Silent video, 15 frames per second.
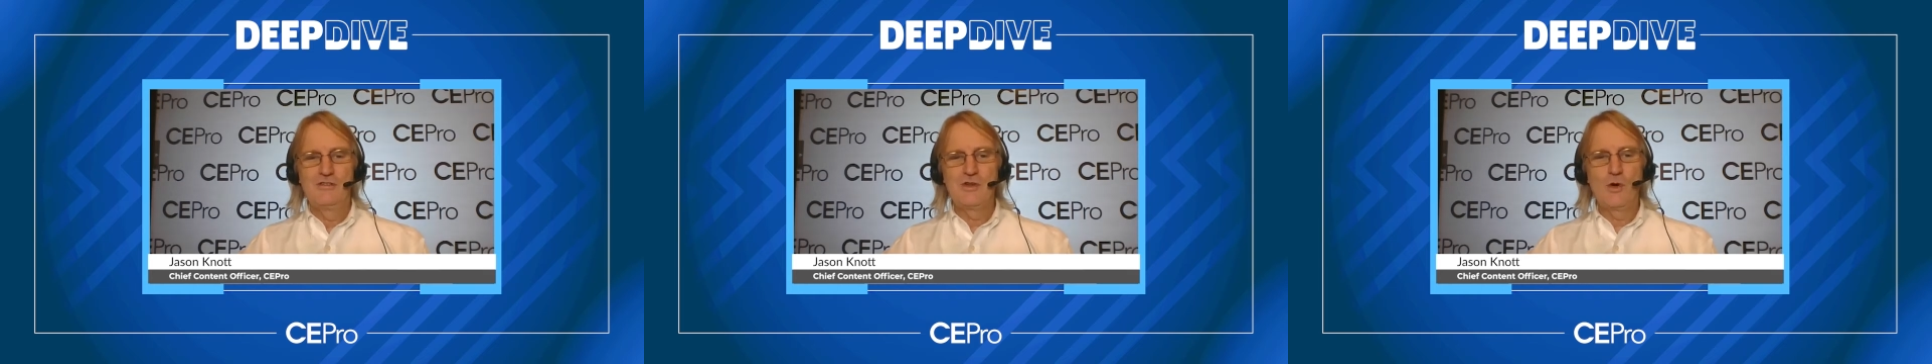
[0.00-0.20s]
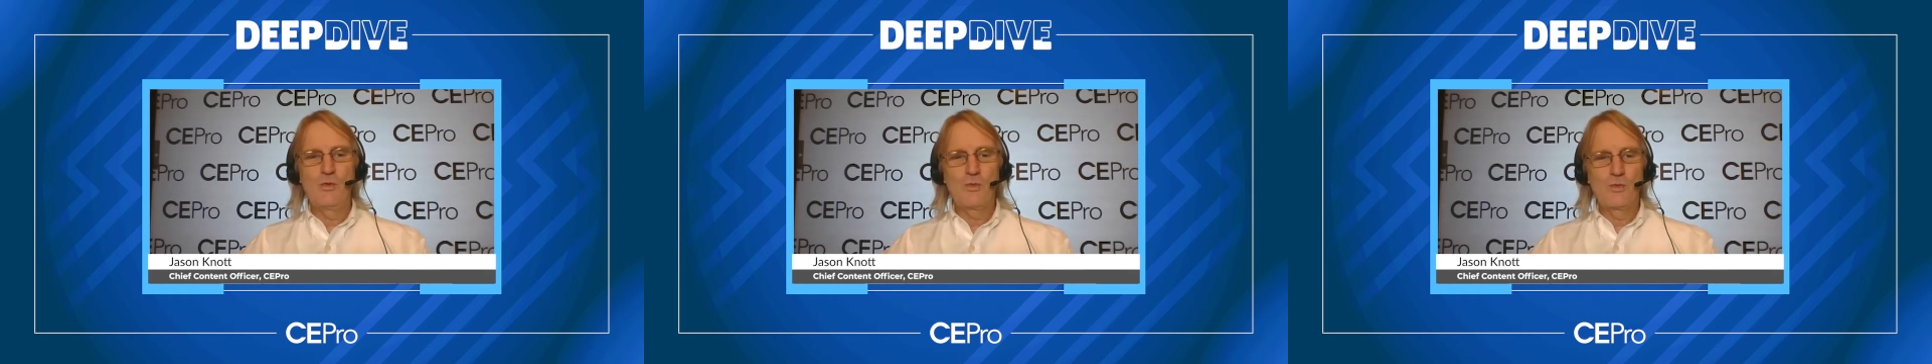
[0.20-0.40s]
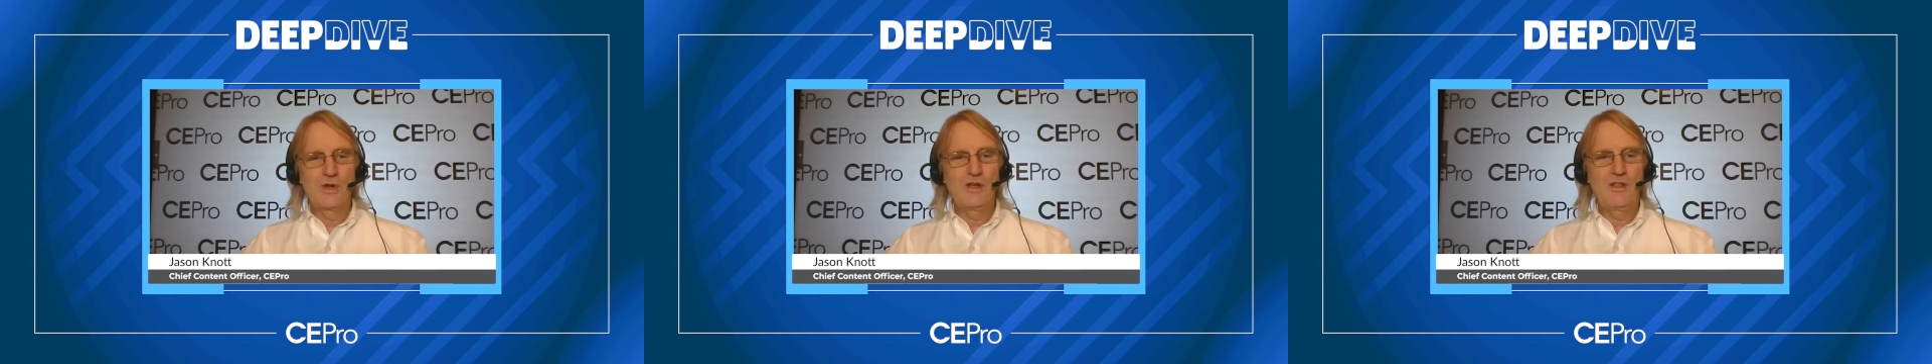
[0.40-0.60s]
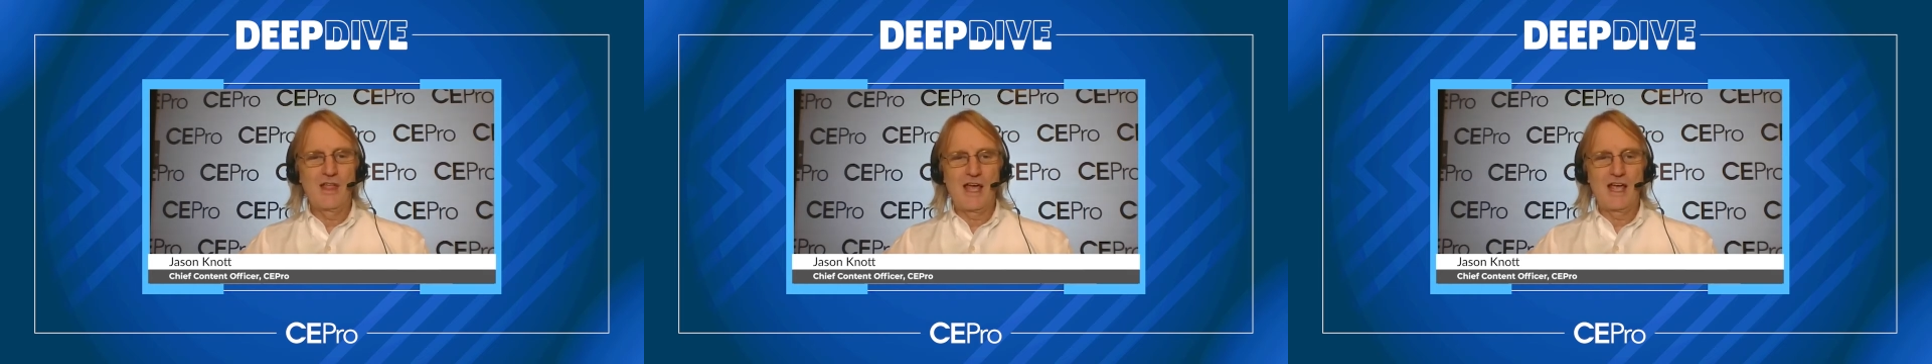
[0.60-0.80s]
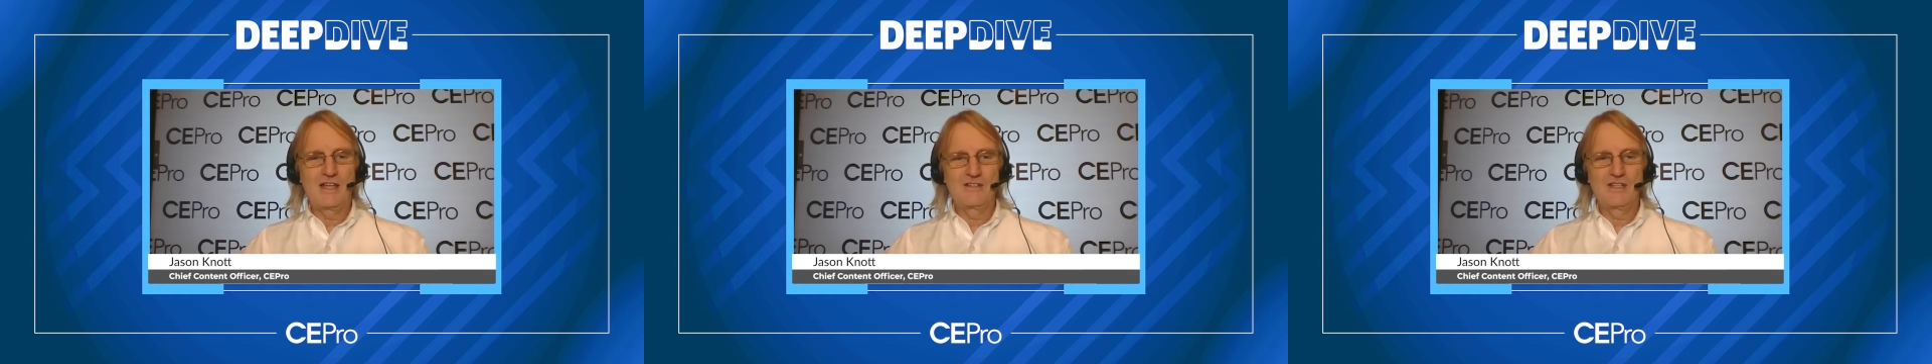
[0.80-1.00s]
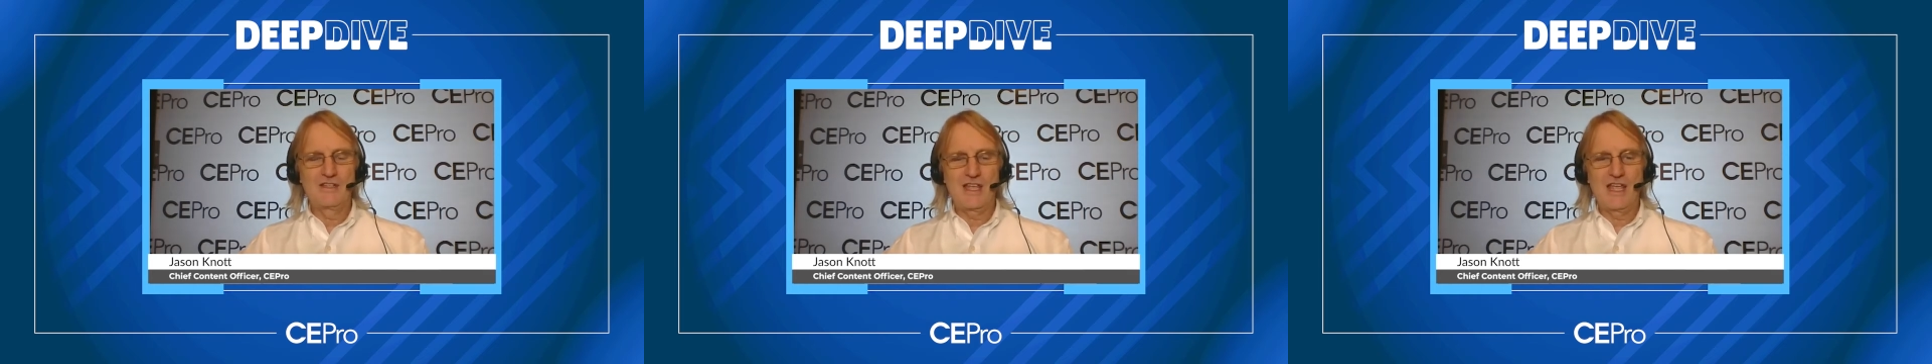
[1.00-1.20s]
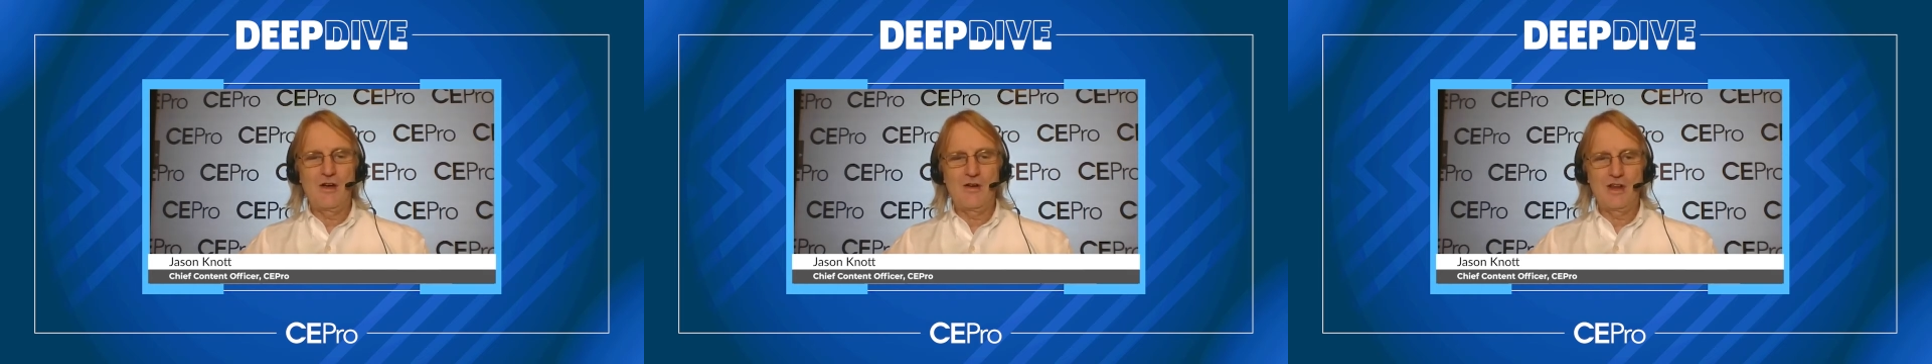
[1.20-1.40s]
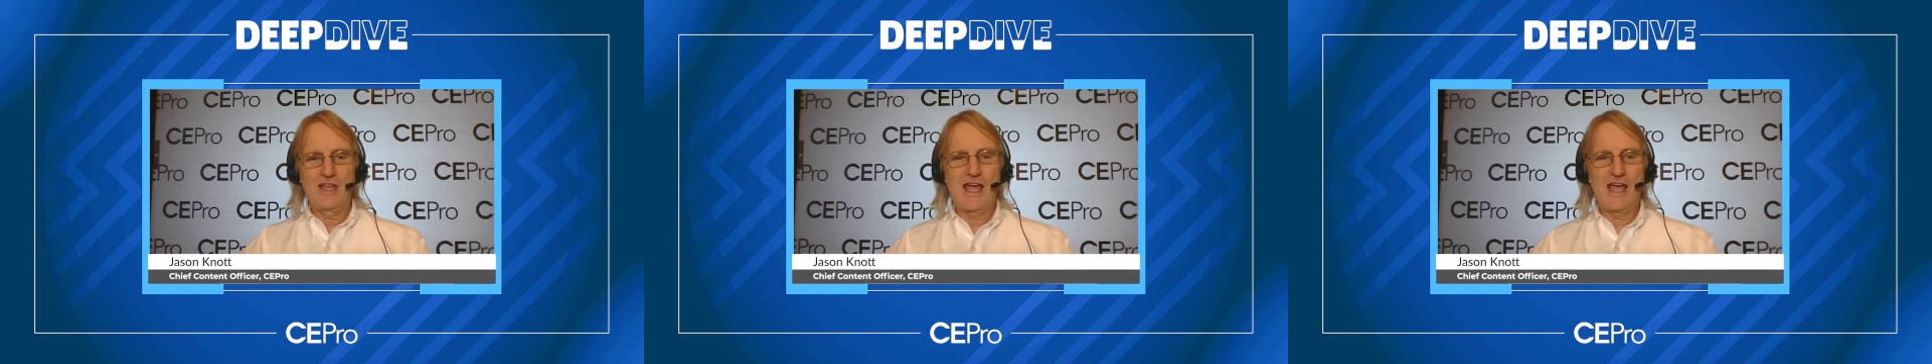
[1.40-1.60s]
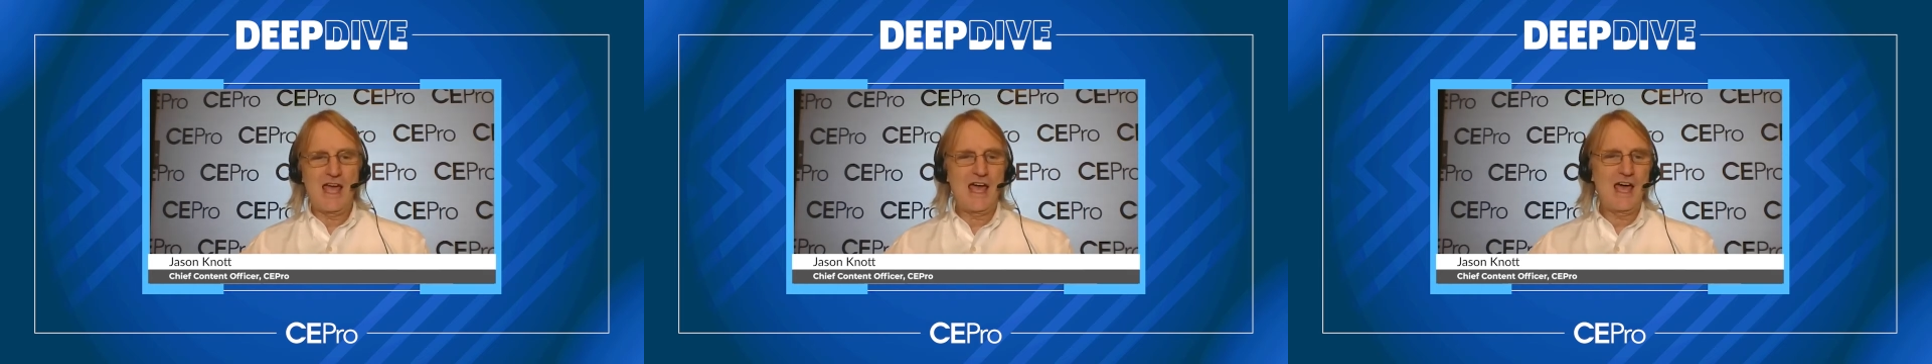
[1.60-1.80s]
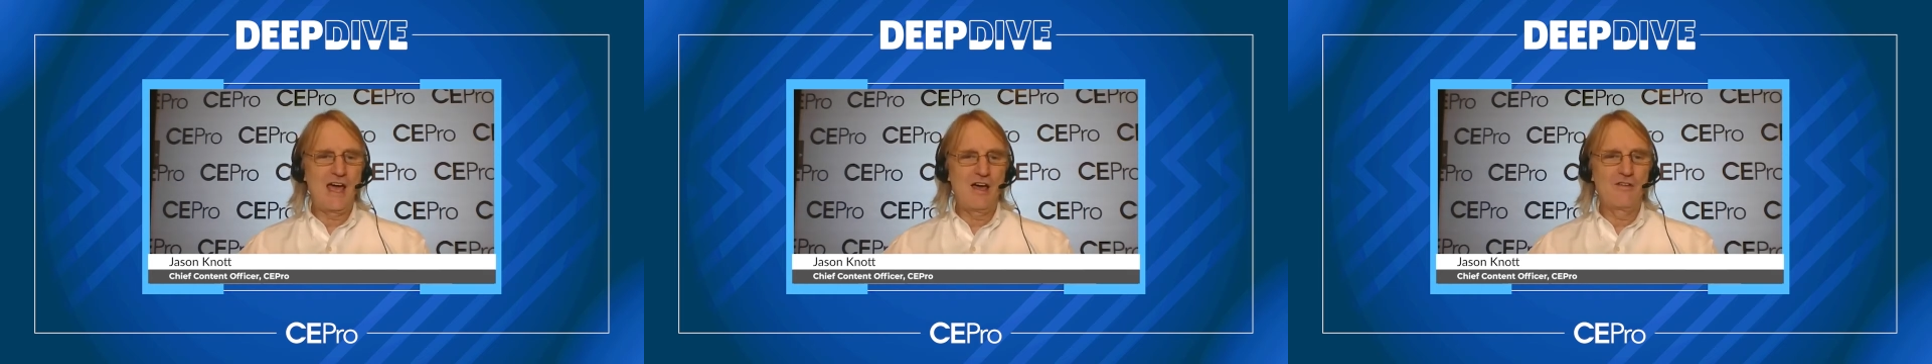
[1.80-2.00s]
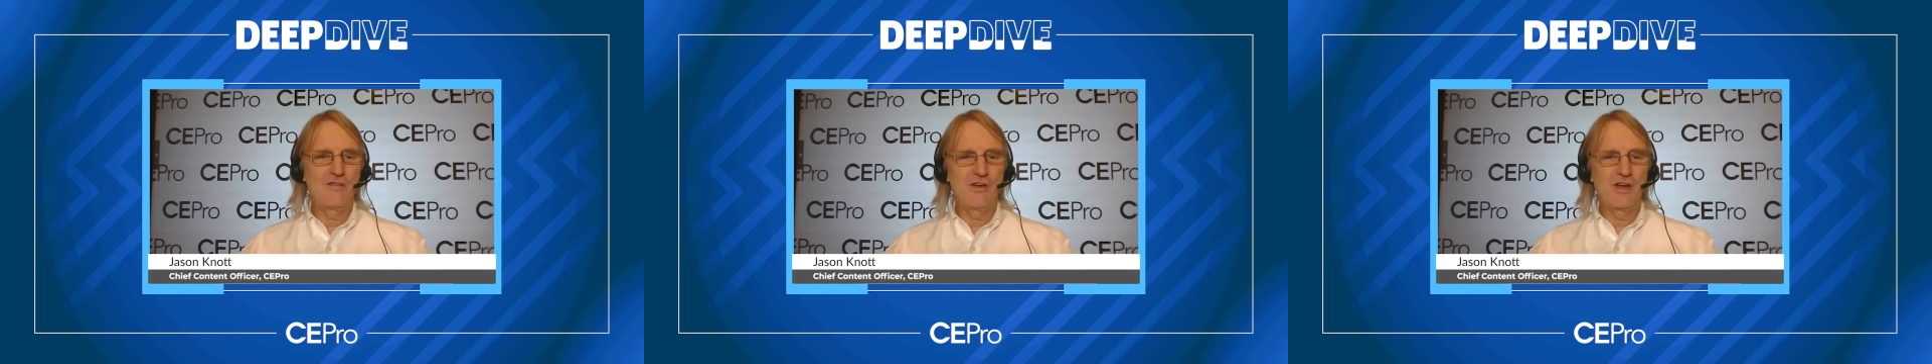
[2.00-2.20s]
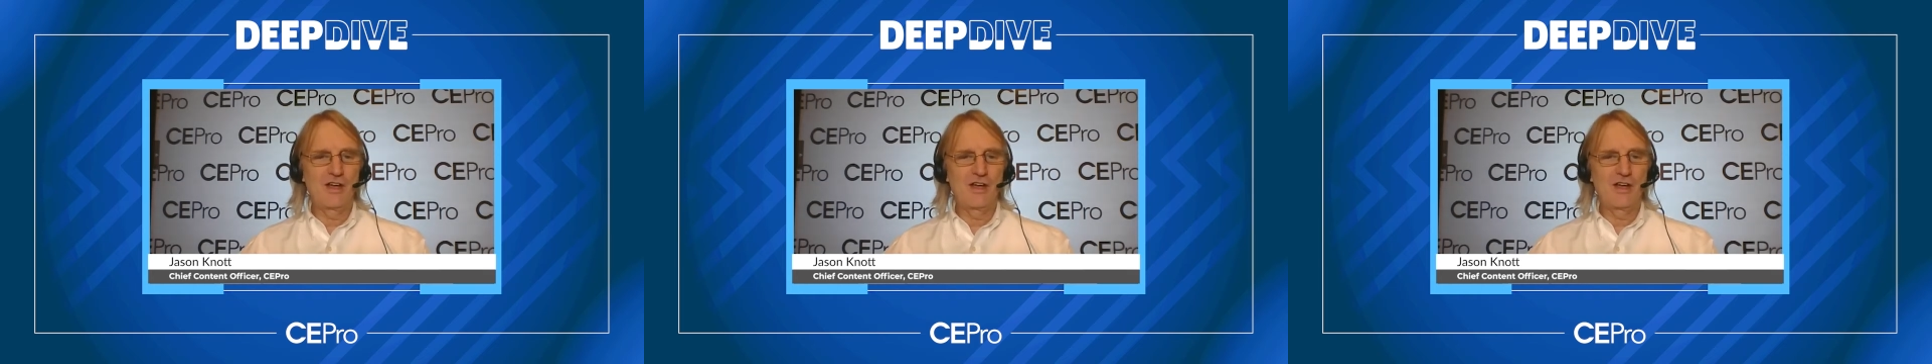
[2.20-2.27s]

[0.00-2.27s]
don't realize that they already have